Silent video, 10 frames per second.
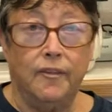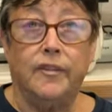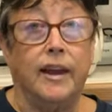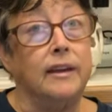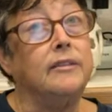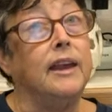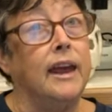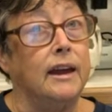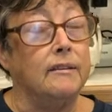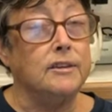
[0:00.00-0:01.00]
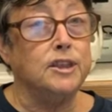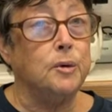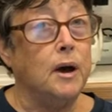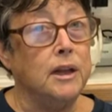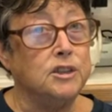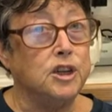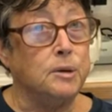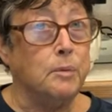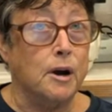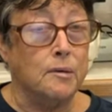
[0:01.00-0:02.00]
like the head of the zoology
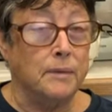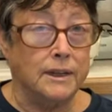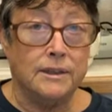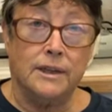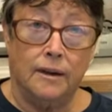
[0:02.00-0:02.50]
department,